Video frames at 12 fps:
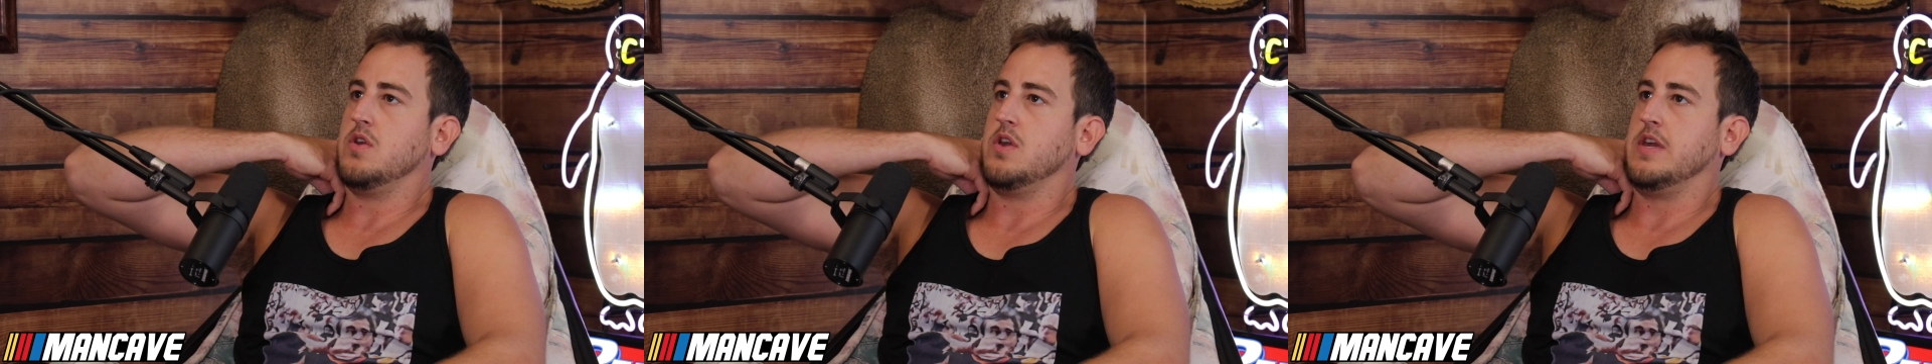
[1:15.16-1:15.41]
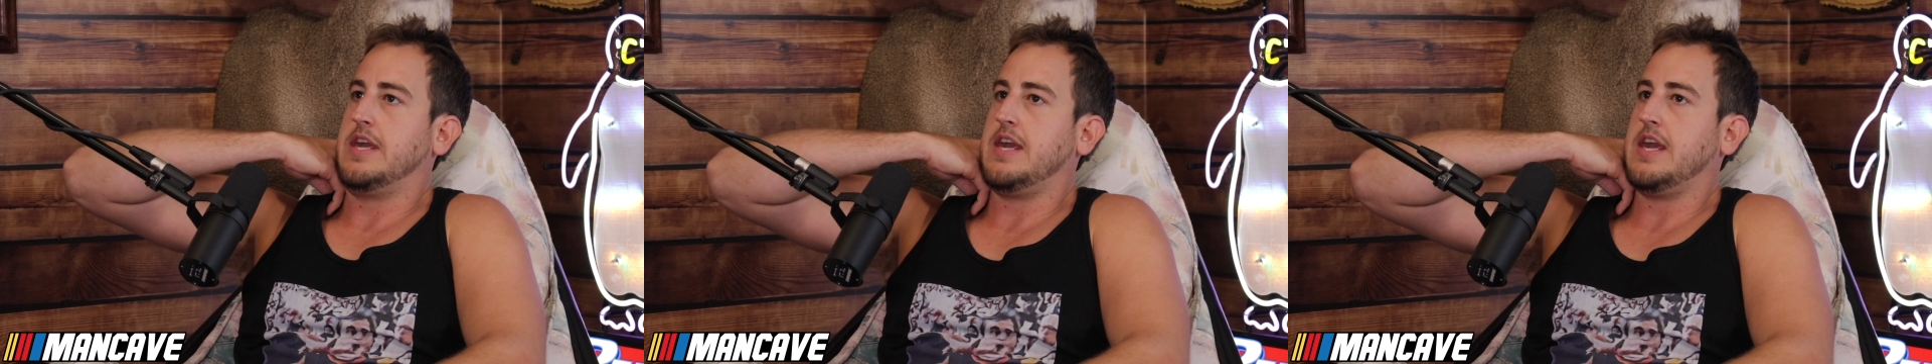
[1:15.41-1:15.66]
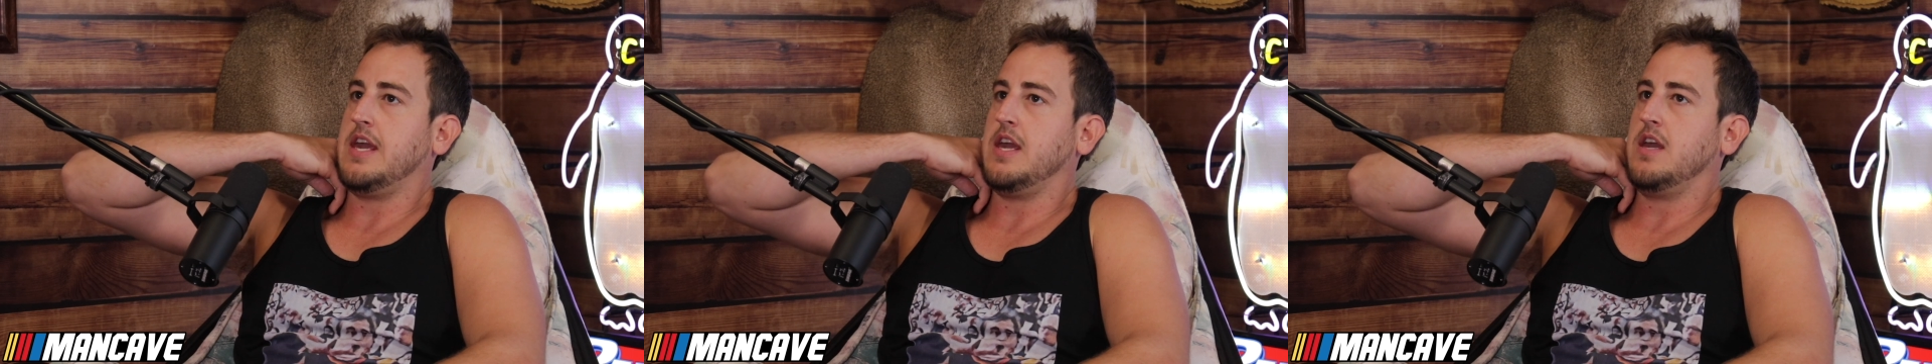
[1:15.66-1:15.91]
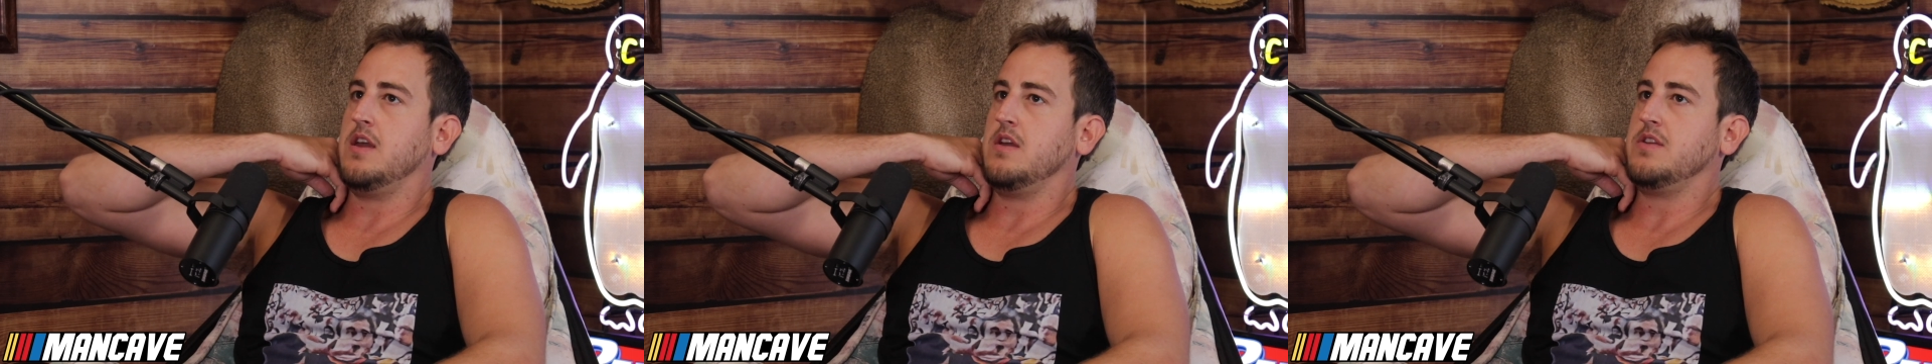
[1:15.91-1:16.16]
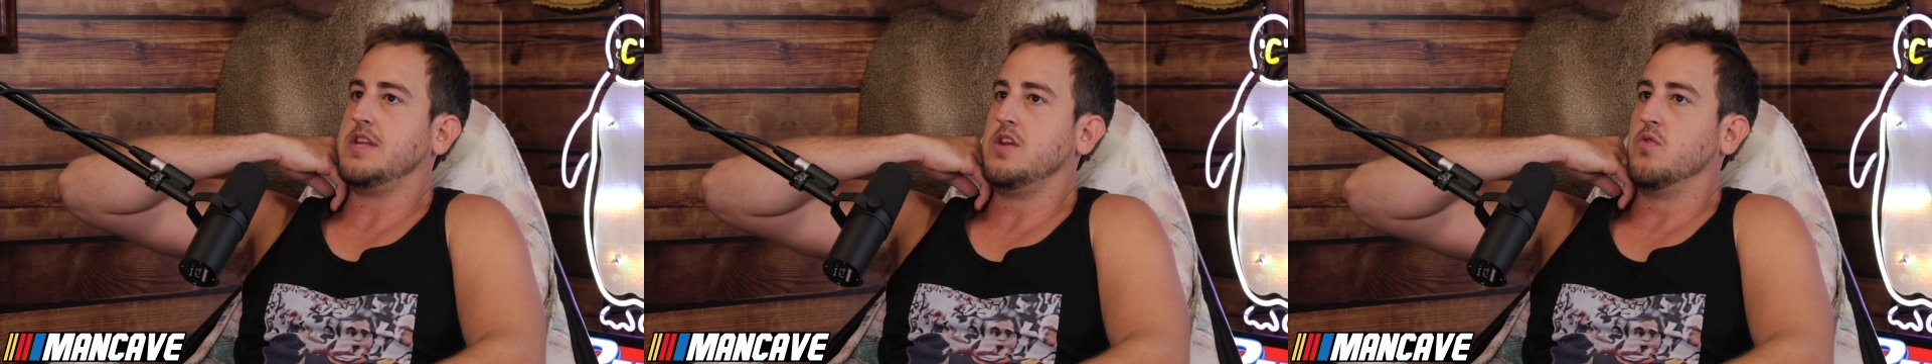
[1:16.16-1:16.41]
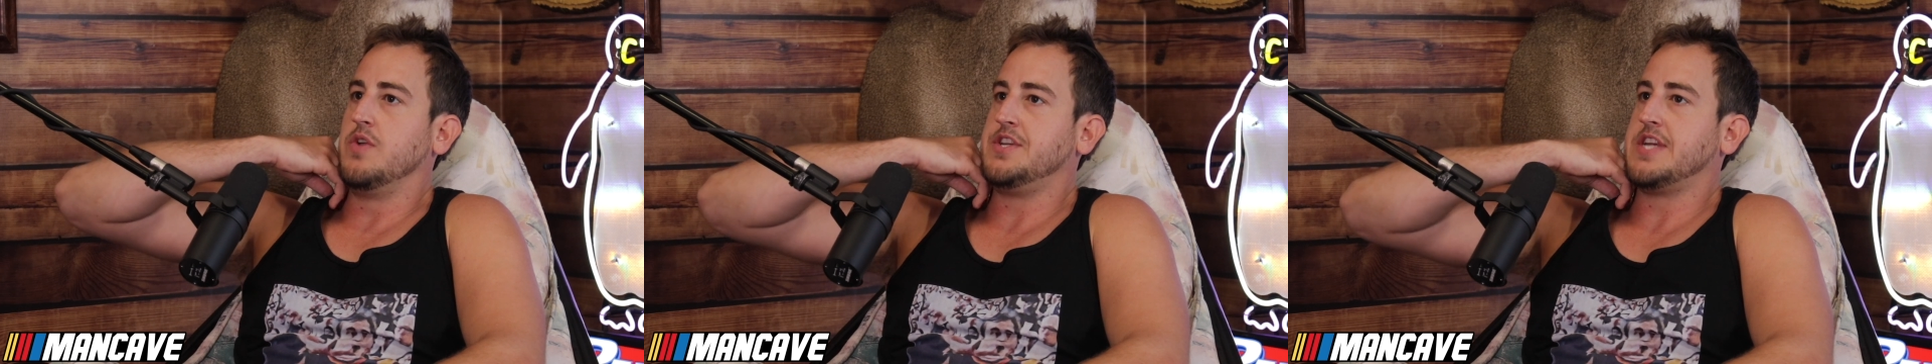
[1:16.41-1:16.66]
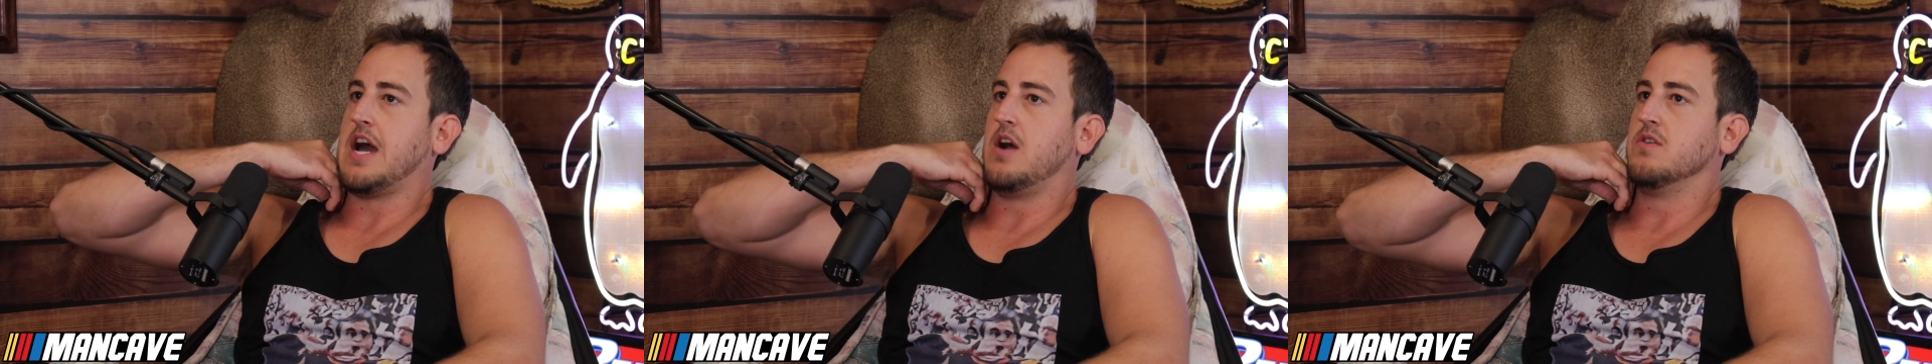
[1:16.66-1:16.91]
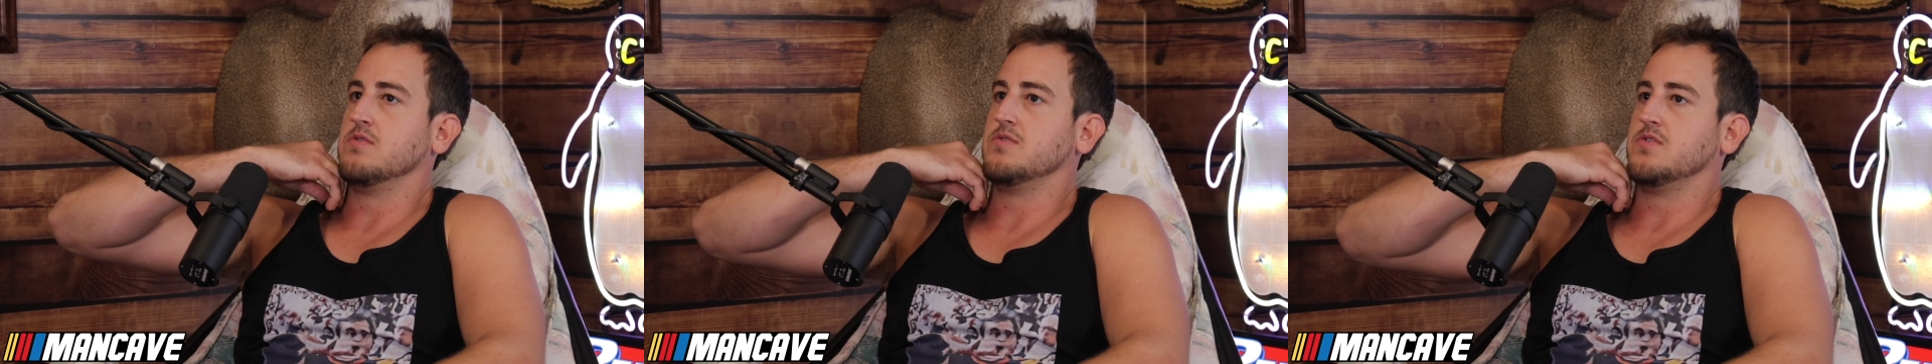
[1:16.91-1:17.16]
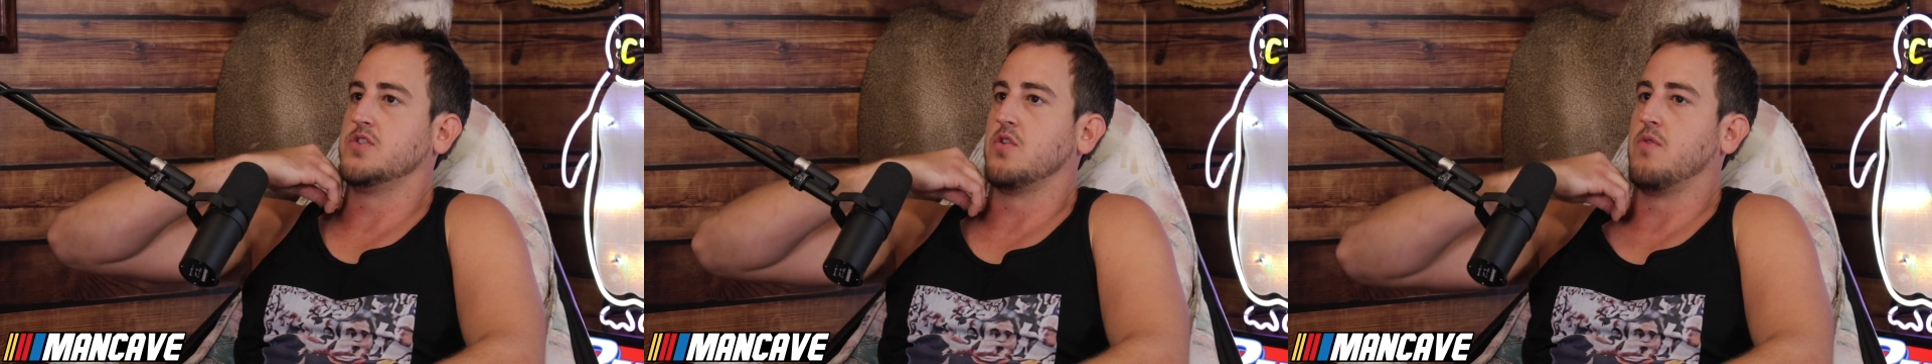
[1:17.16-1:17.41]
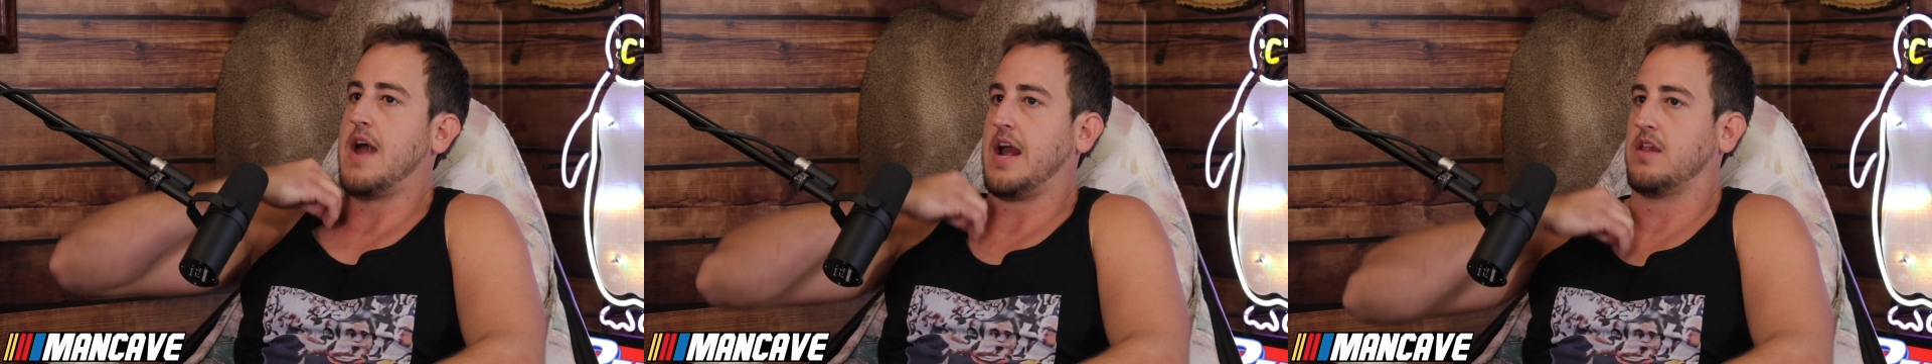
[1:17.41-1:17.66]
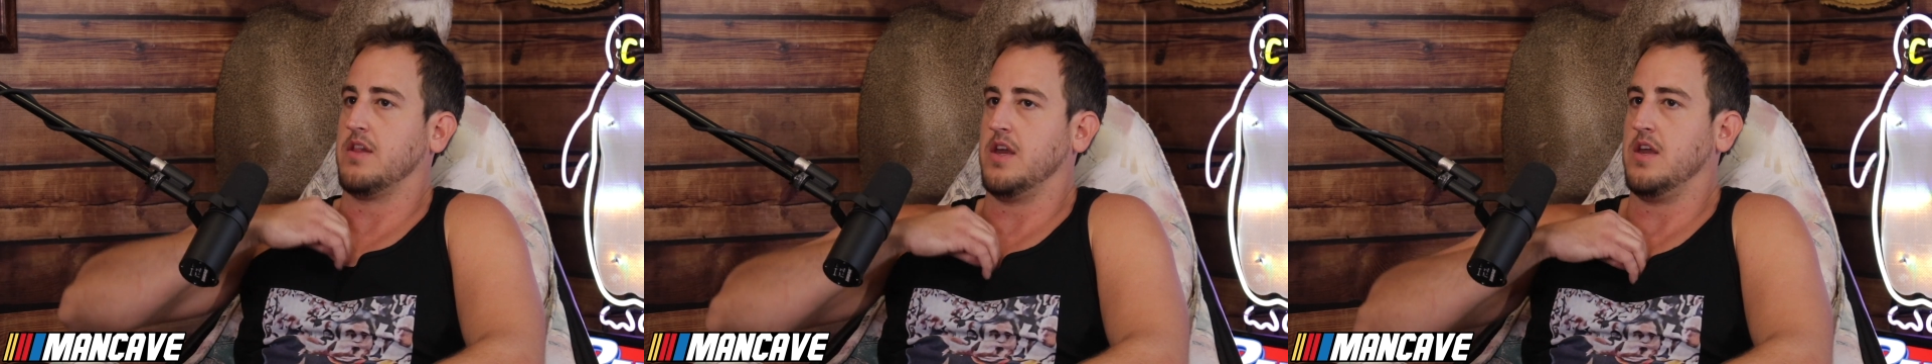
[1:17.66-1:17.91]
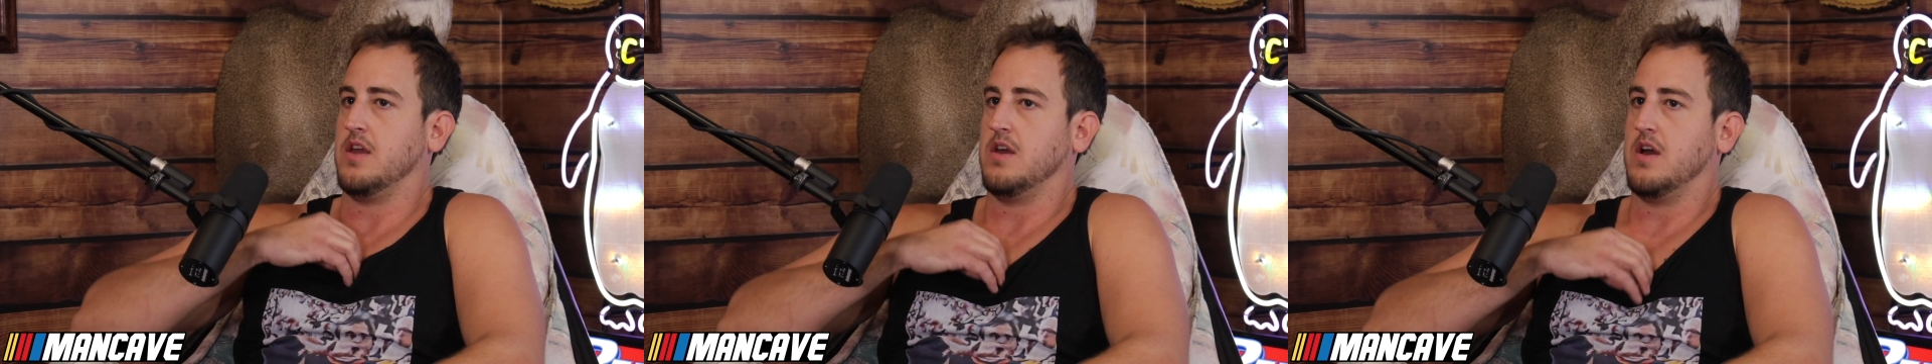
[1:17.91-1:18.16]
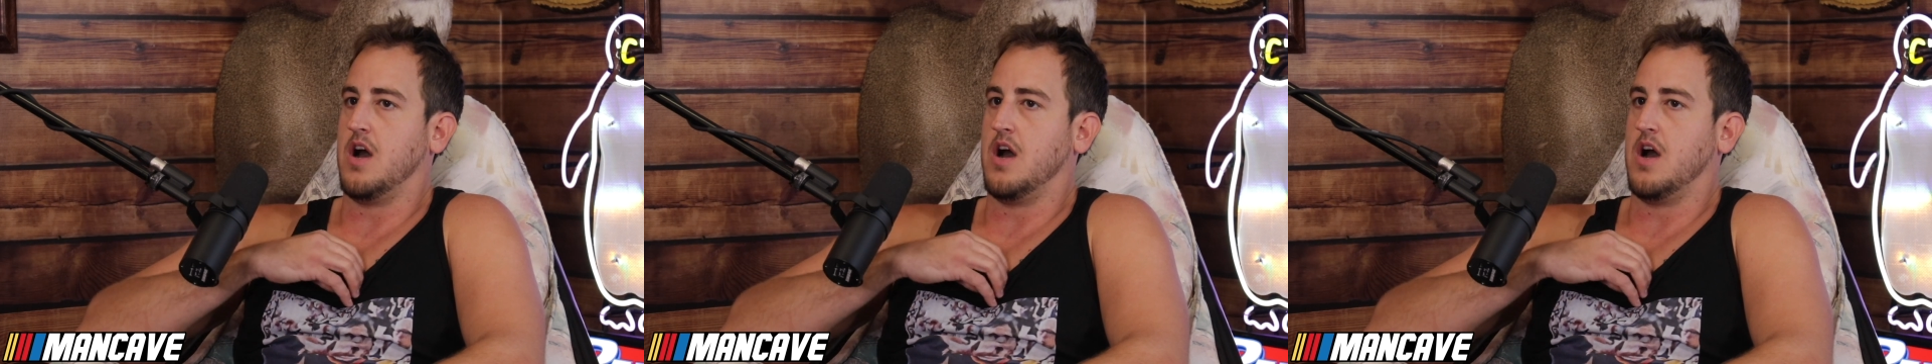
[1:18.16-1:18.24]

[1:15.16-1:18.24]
he didn't reach out directly.